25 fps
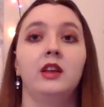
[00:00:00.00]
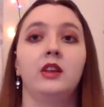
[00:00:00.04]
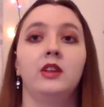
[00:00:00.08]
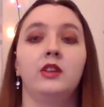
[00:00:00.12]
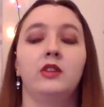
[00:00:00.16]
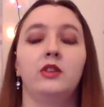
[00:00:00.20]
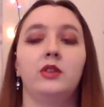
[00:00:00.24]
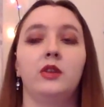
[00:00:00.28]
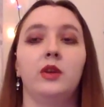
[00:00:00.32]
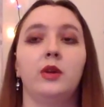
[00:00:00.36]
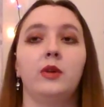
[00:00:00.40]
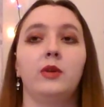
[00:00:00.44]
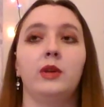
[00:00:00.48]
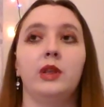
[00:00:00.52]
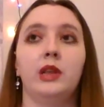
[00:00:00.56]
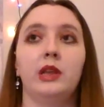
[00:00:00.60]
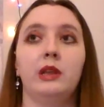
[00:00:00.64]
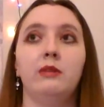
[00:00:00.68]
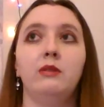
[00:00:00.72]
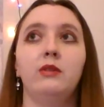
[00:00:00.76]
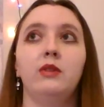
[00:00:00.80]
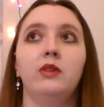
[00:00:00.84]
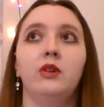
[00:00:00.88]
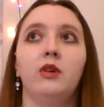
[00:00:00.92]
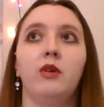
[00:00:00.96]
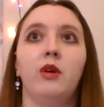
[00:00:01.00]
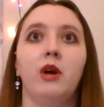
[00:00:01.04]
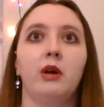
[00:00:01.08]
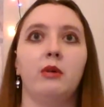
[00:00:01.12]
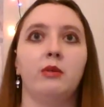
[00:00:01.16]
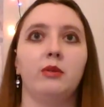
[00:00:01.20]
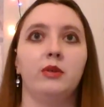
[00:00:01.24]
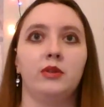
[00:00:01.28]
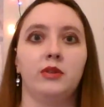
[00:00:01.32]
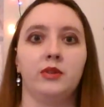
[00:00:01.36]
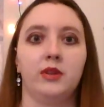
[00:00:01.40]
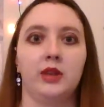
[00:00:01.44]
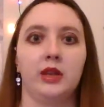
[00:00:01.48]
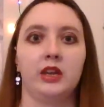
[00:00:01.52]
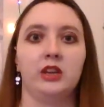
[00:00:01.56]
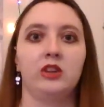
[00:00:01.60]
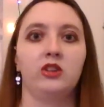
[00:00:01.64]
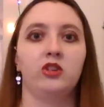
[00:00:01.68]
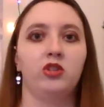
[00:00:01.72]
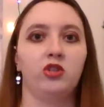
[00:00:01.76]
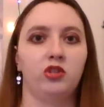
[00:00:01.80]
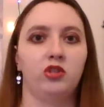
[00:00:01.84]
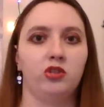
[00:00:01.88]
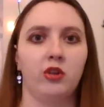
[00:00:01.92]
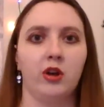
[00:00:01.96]
so even though i was like
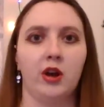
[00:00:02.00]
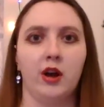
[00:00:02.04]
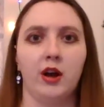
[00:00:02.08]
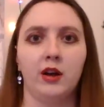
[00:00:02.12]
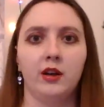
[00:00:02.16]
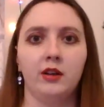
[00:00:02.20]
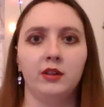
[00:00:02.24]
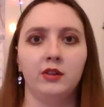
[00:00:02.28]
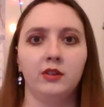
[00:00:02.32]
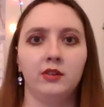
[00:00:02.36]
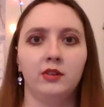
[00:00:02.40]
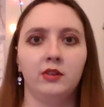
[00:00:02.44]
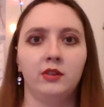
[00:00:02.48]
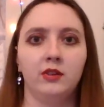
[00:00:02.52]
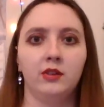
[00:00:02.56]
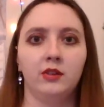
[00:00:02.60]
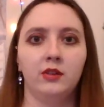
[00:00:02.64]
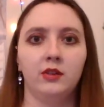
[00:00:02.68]
shocked